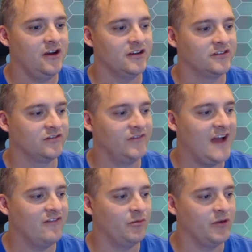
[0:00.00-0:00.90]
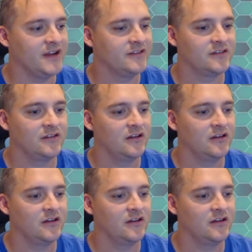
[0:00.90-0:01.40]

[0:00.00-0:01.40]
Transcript: it is, Survival Brace.